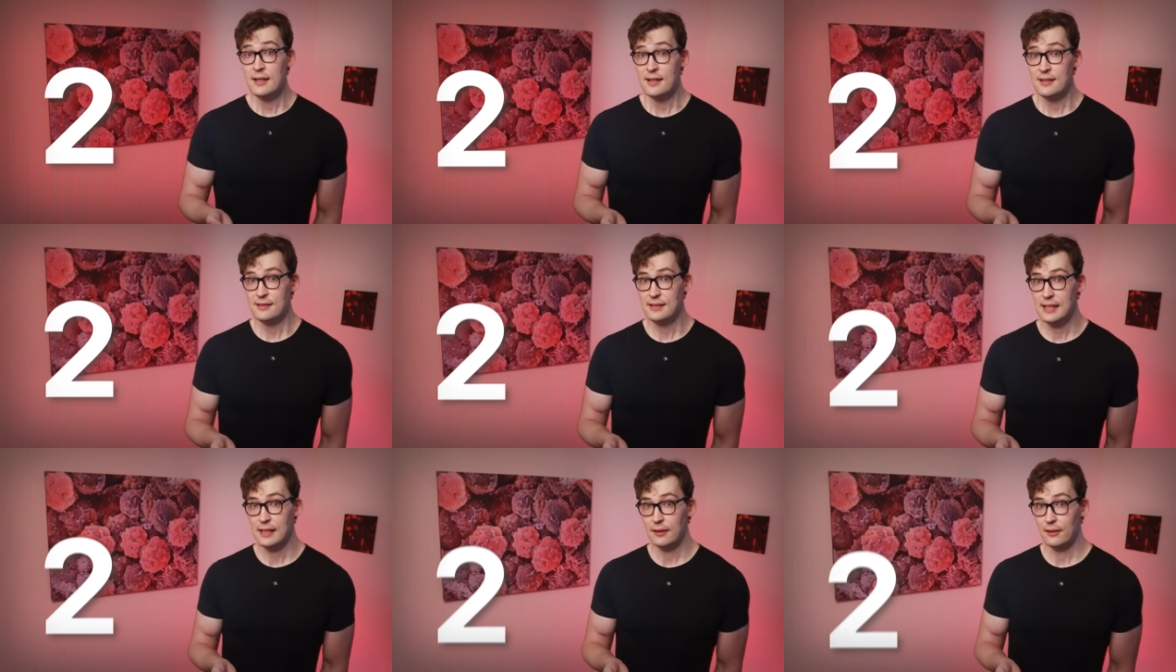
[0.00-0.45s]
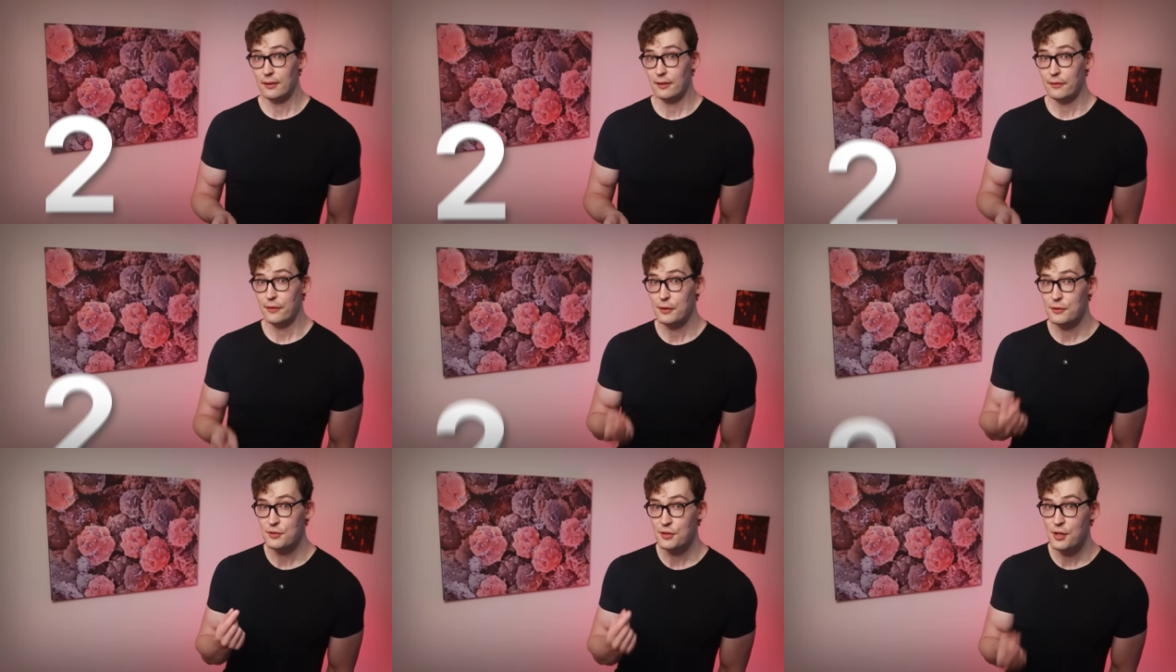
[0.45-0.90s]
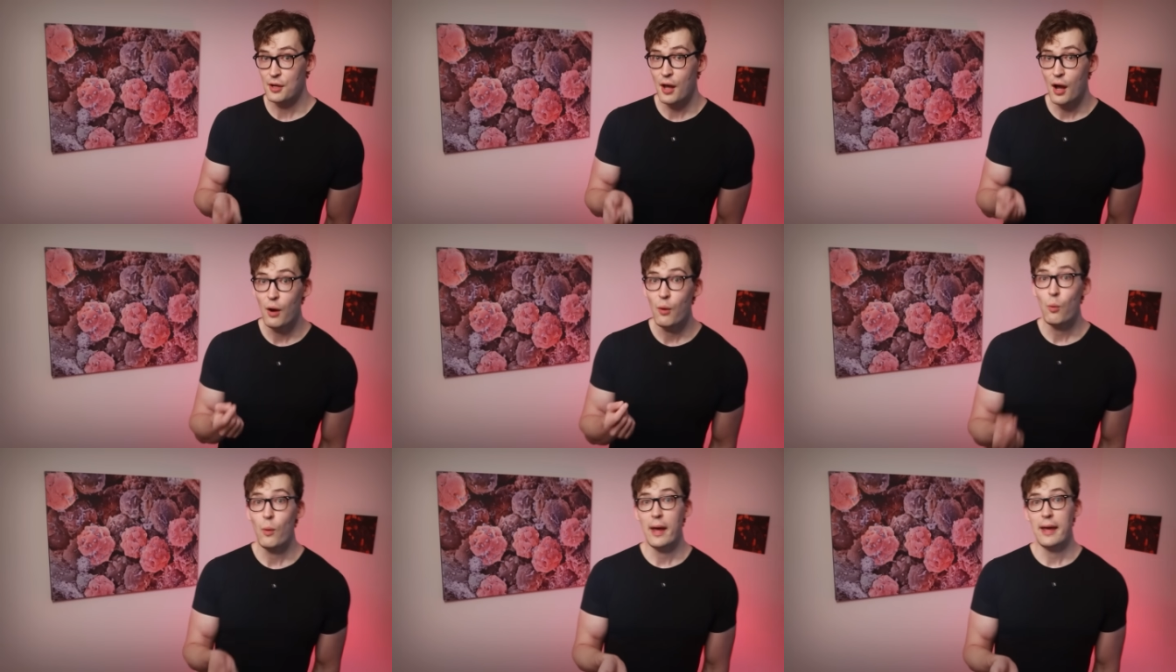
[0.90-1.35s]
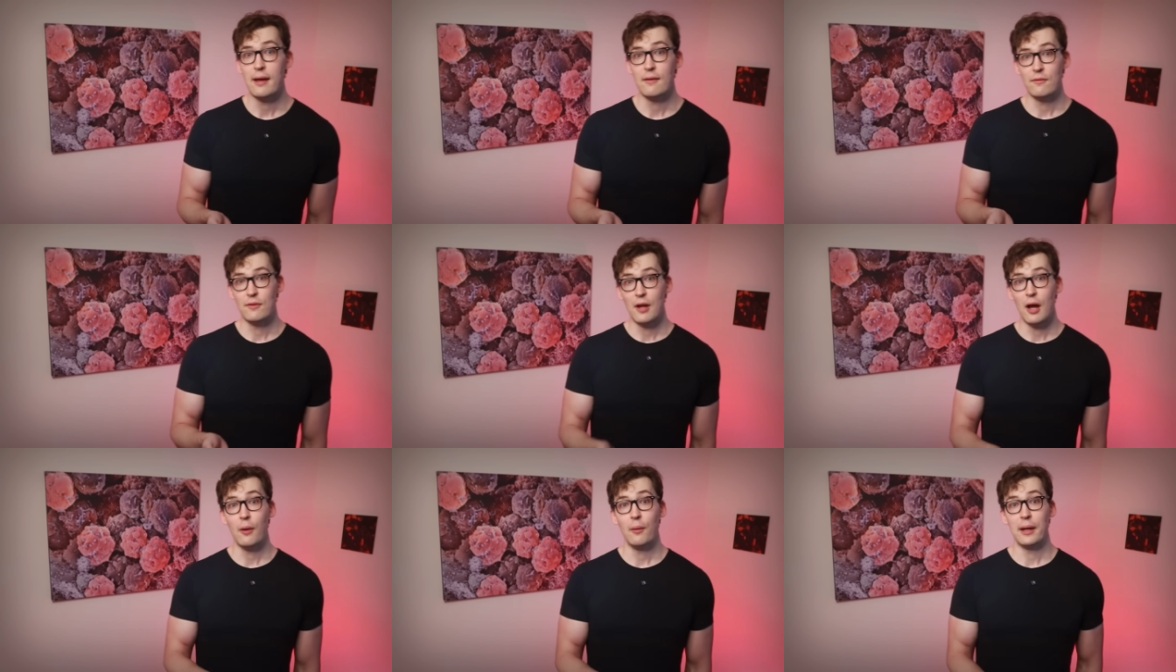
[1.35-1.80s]
Still, there's no way
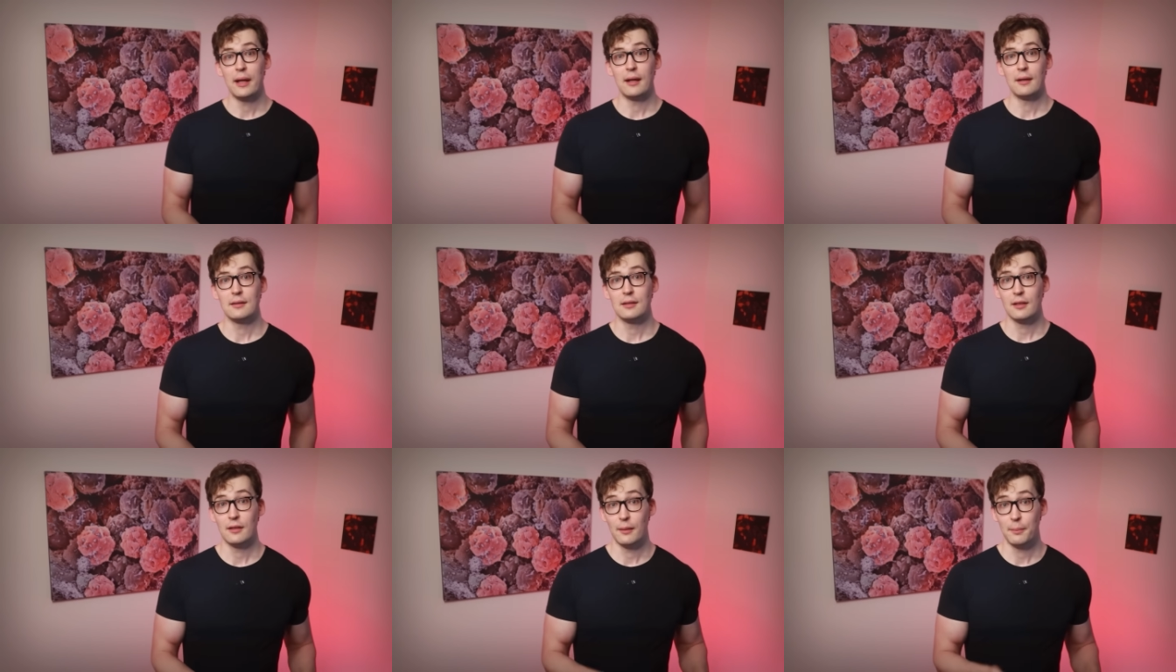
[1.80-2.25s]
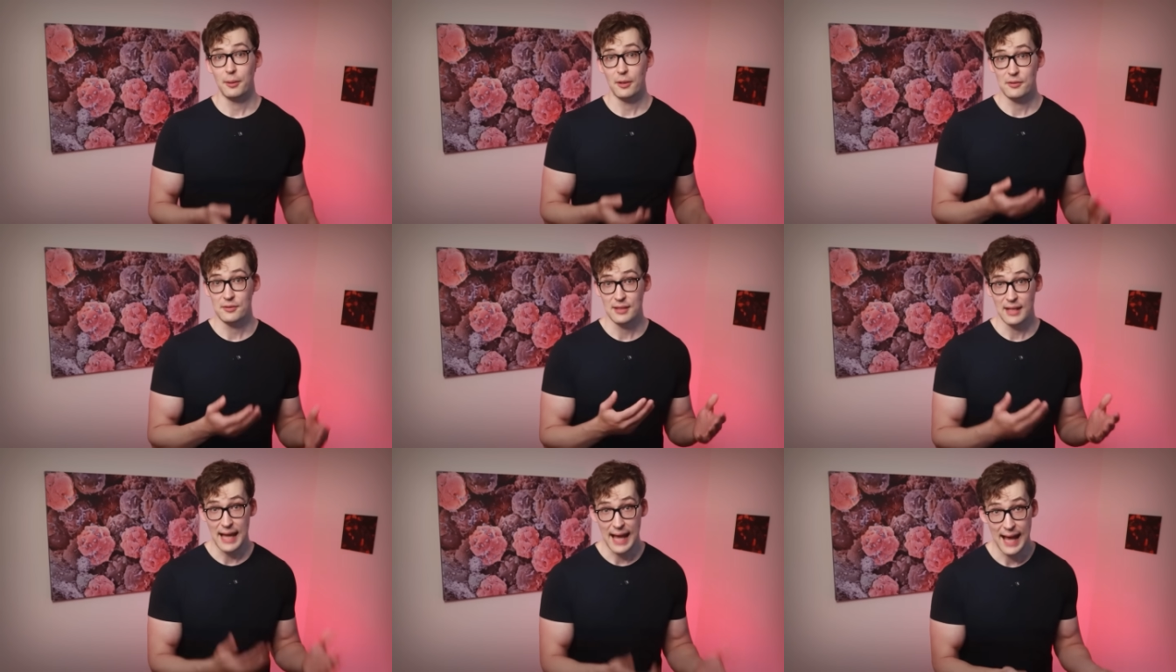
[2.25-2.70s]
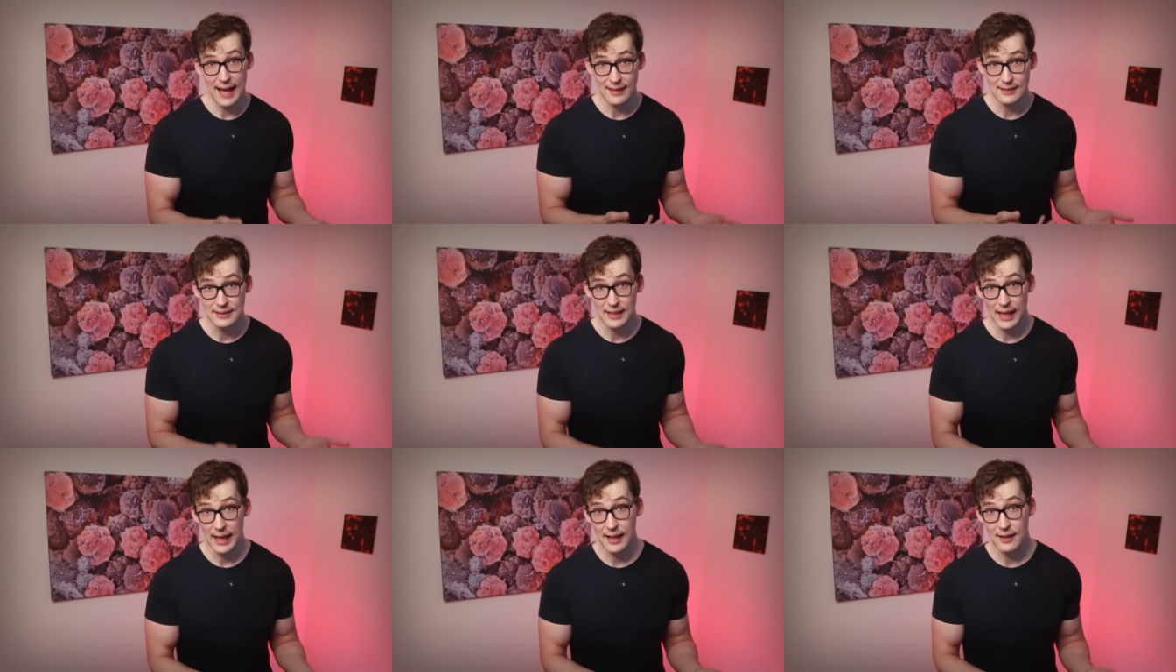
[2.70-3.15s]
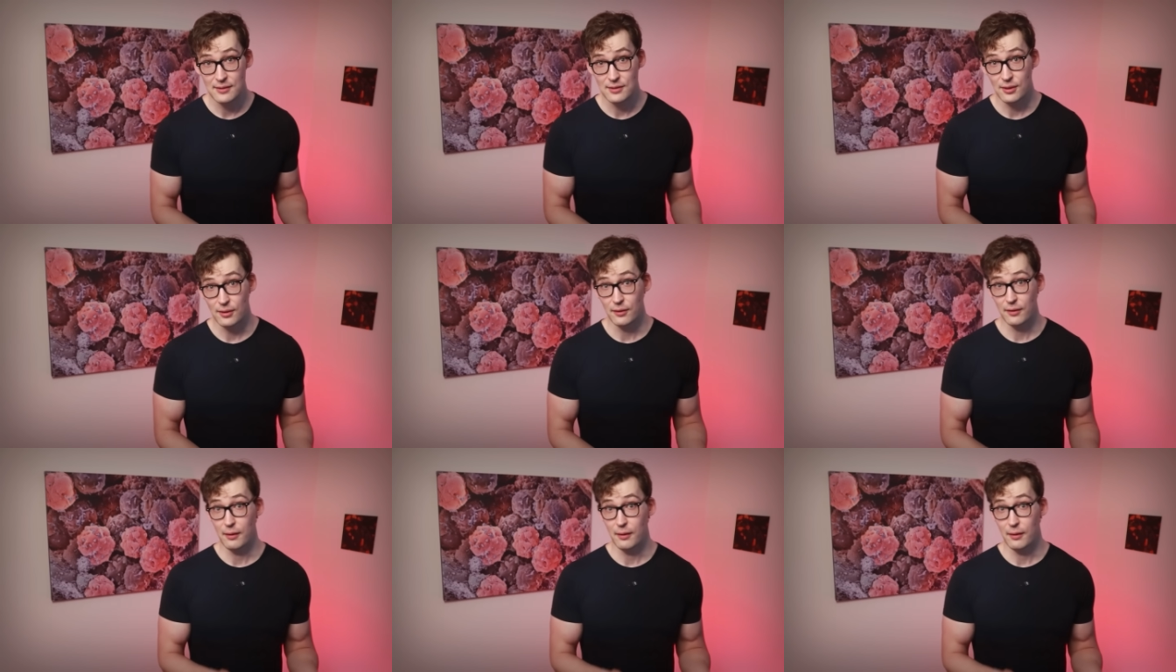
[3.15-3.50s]
of knowing until a person has cancer,